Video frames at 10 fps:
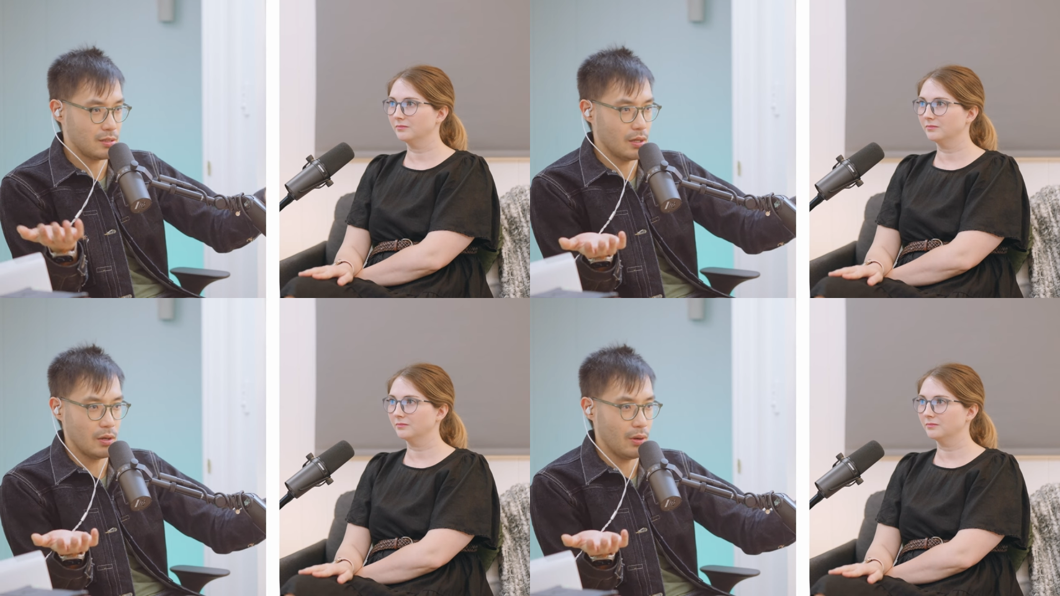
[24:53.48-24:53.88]

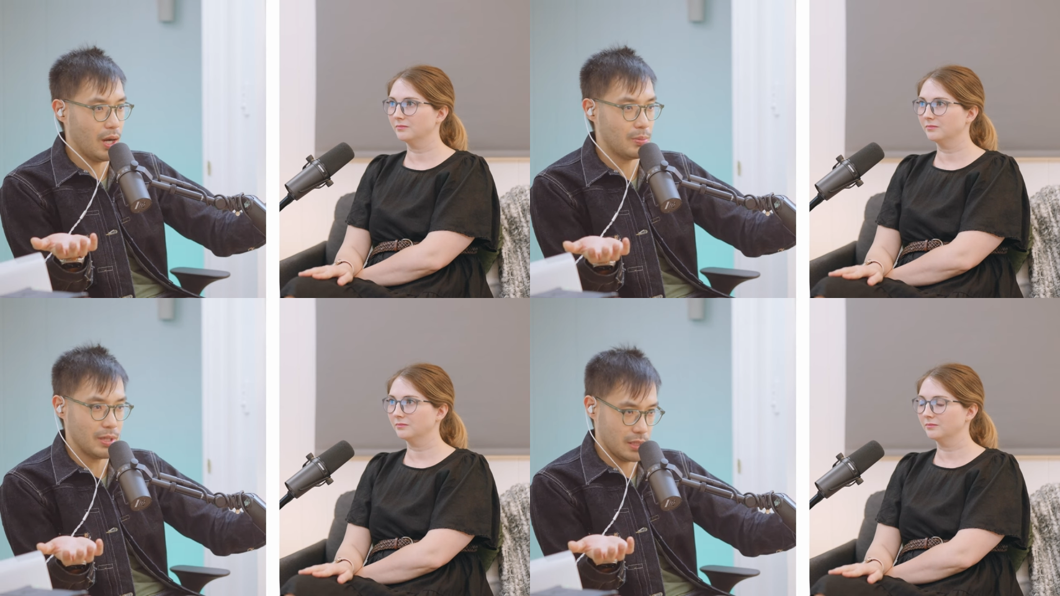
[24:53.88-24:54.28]
Speaker 1: so
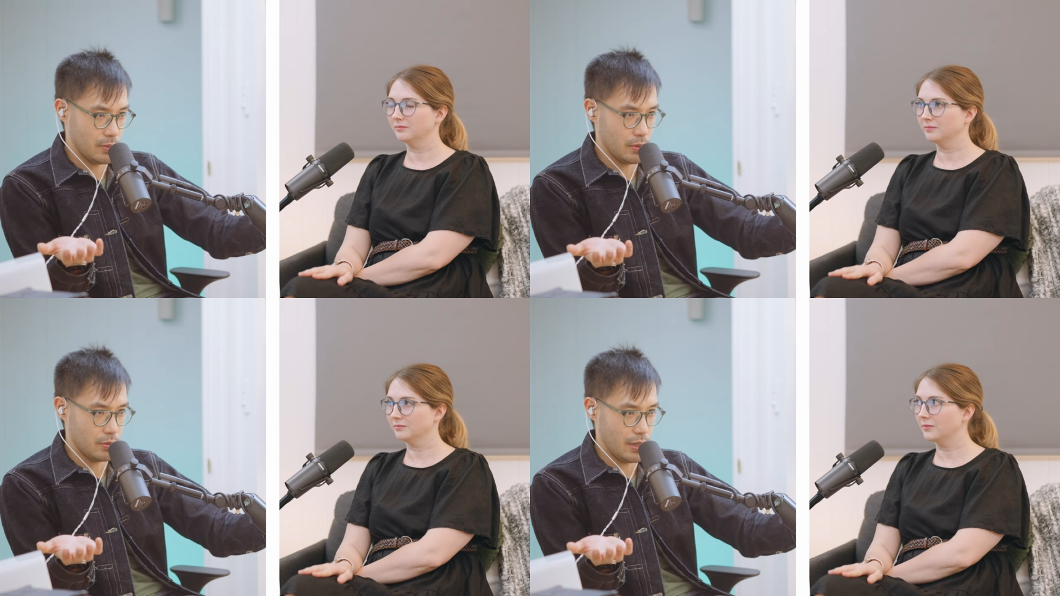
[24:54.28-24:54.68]

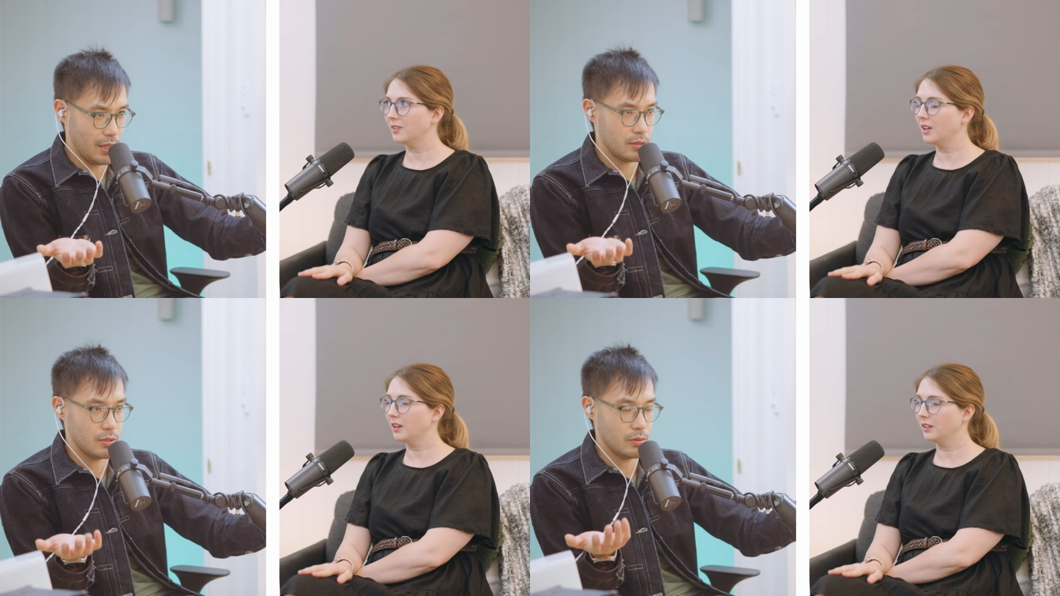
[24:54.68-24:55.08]
unpredictable as
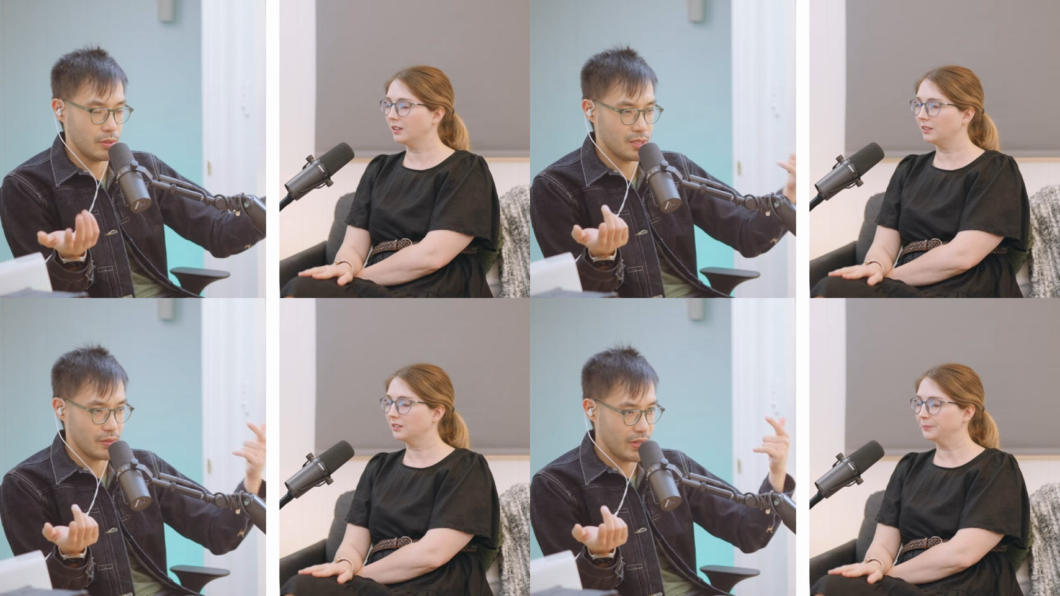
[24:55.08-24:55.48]
yeah. to
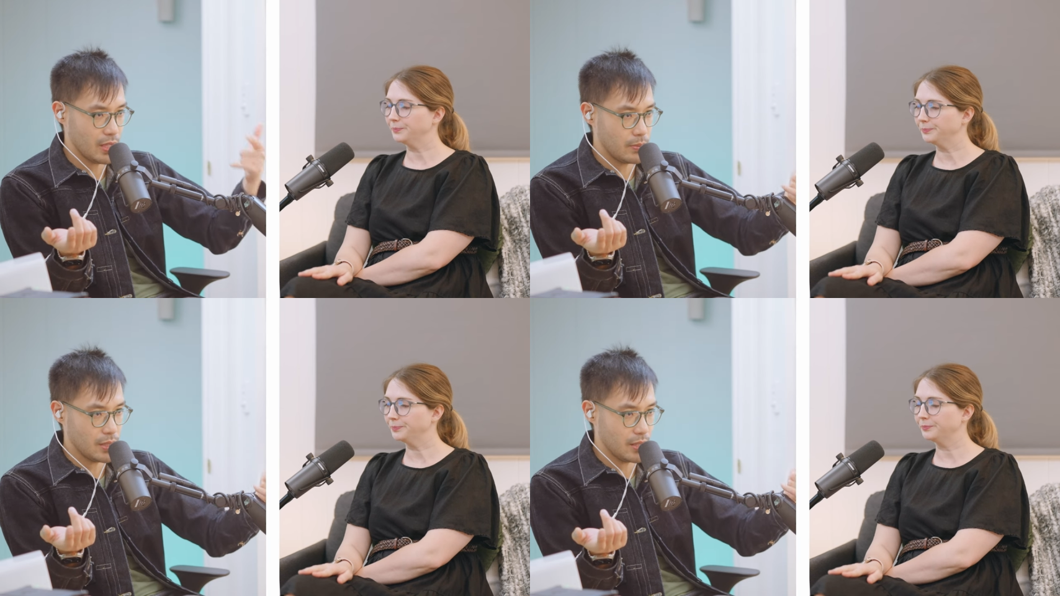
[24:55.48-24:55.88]
its
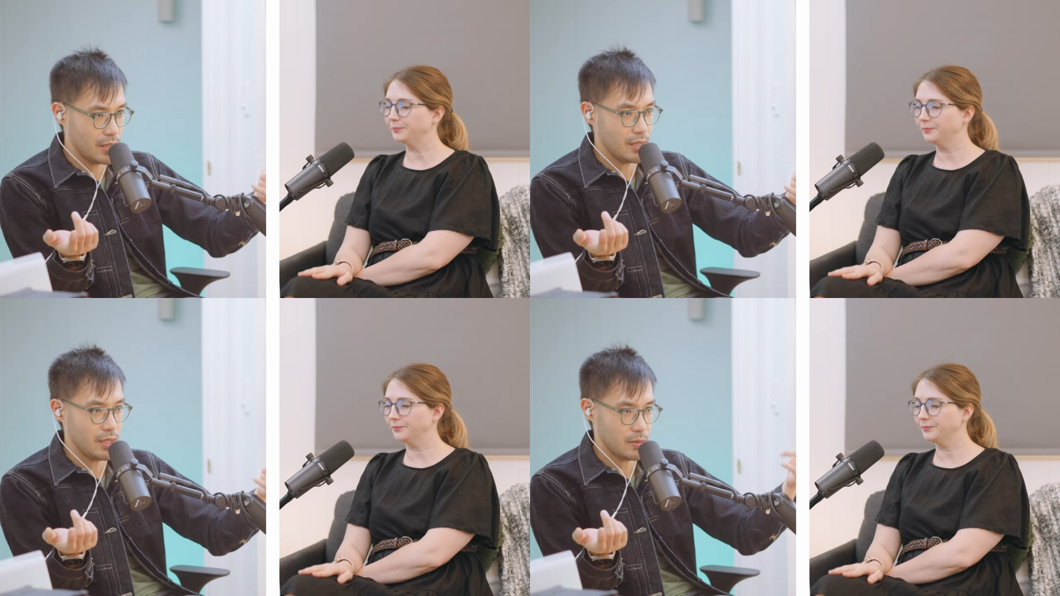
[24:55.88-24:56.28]

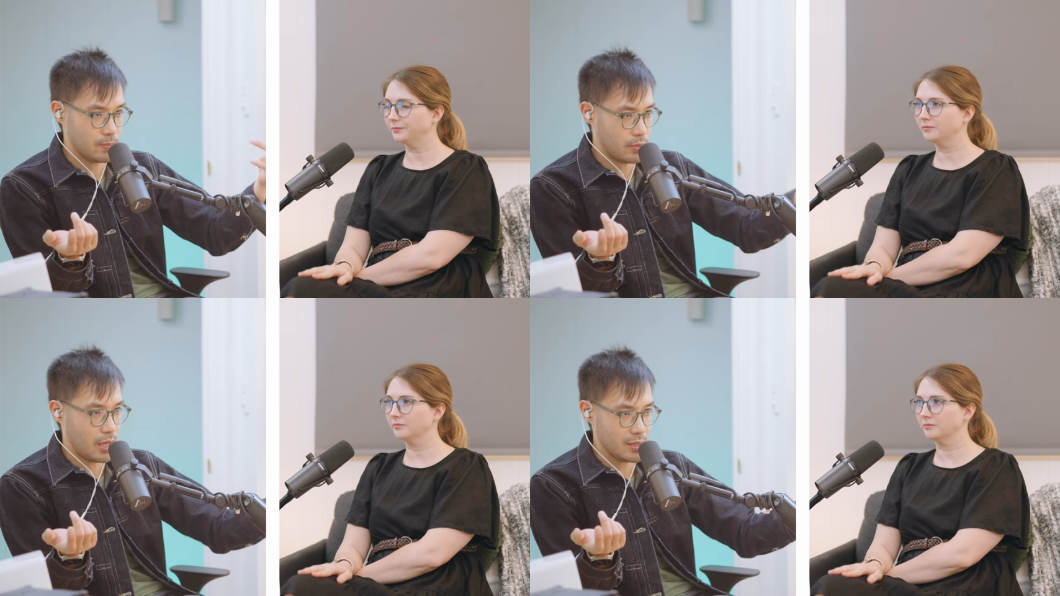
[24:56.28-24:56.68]
availability, mm. its
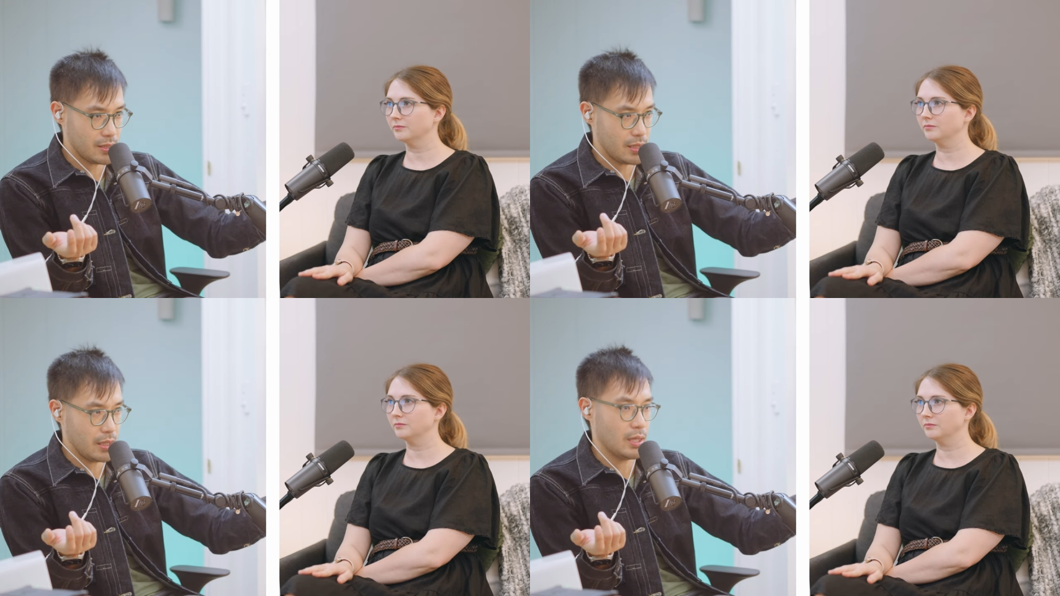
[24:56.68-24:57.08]

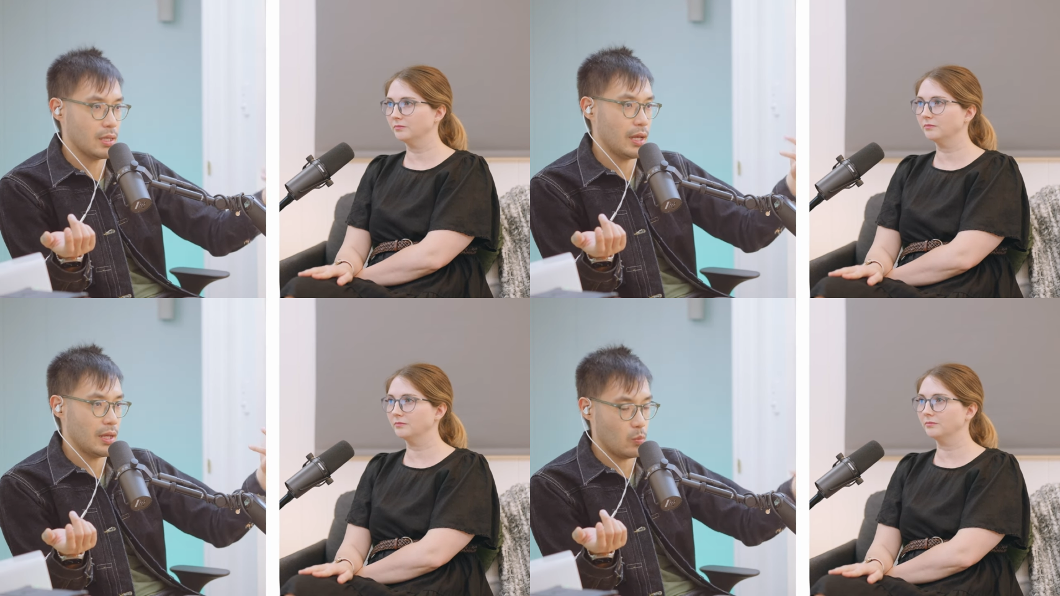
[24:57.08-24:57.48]
pricing,
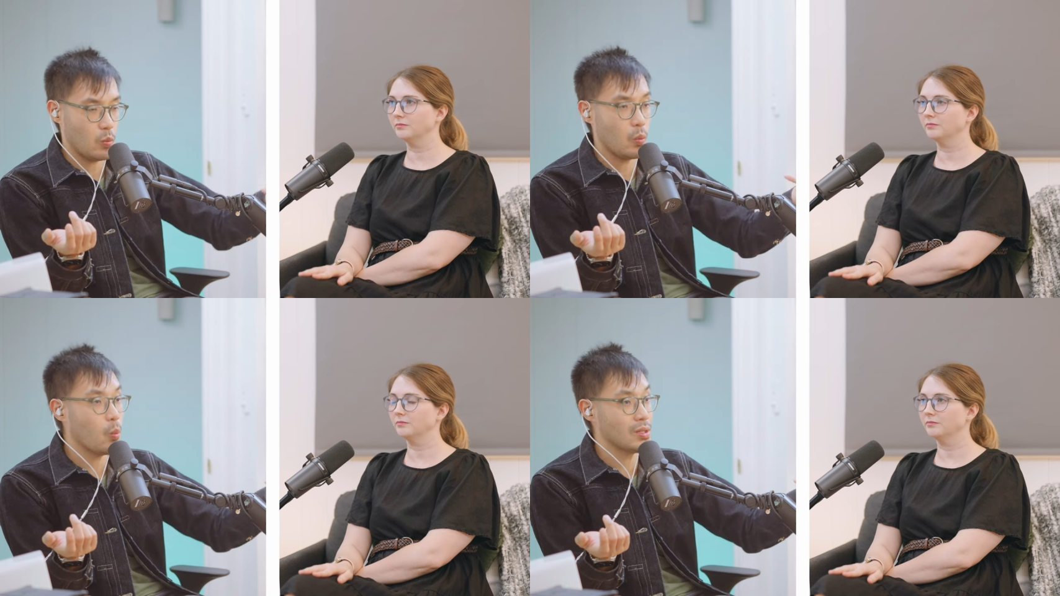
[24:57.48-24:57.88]
mm-hmm.
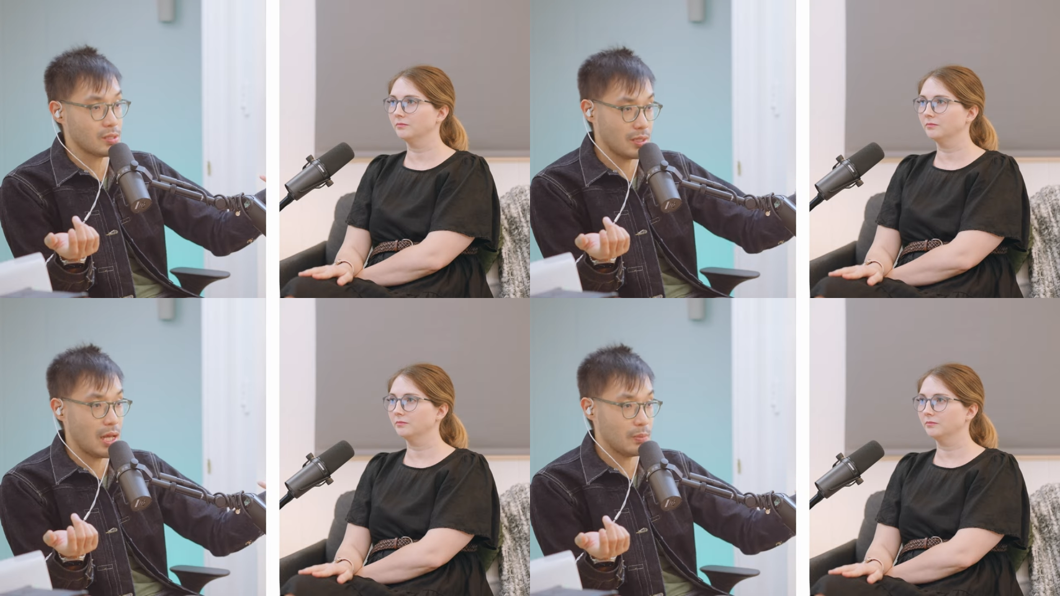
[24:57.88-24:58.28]
what's going
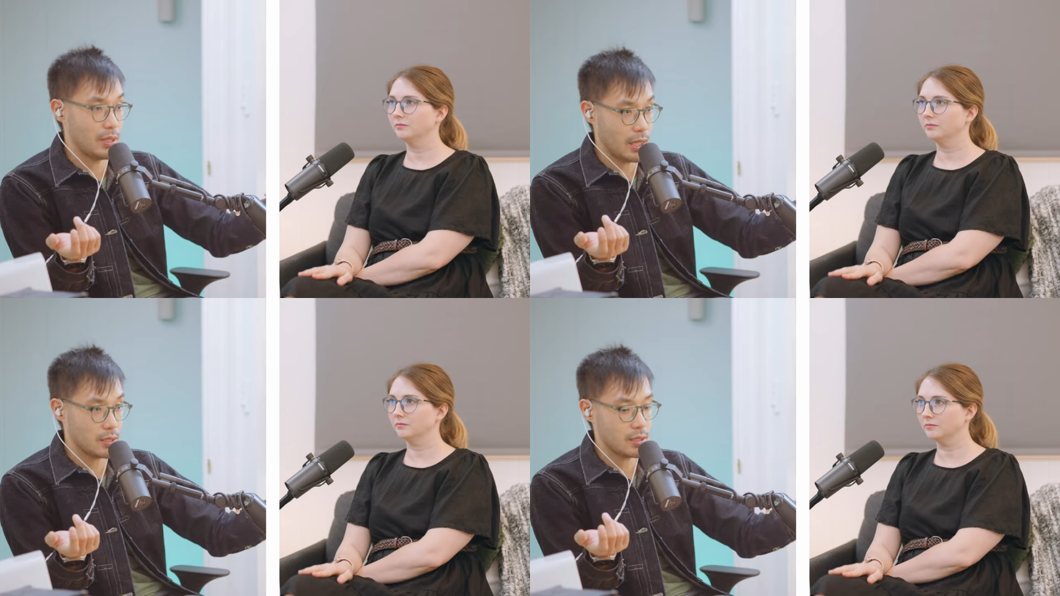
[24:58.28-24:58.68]
to happen
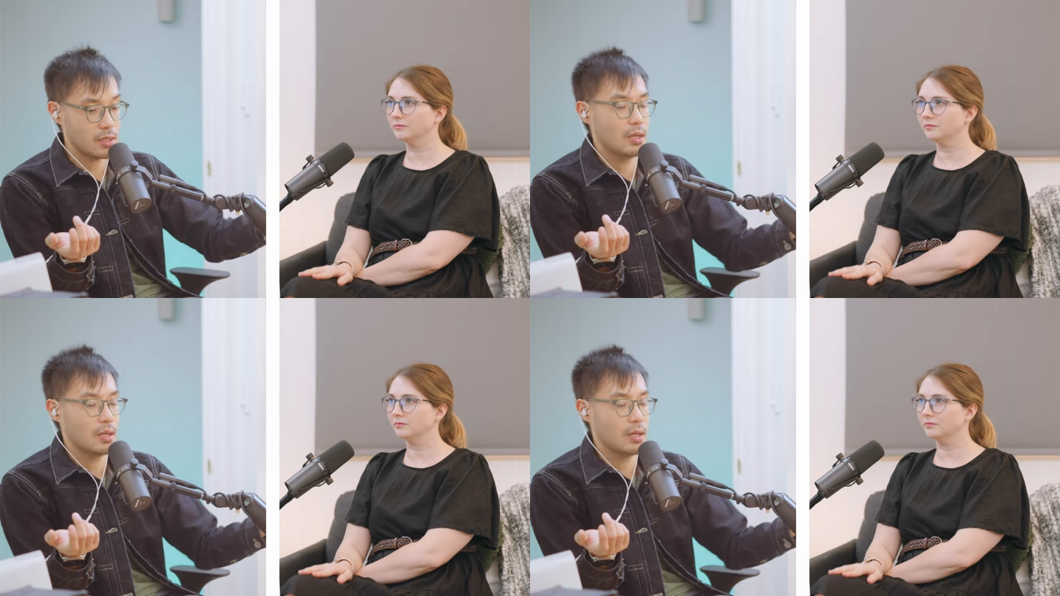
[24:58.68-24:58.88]
next. Mm-hmm.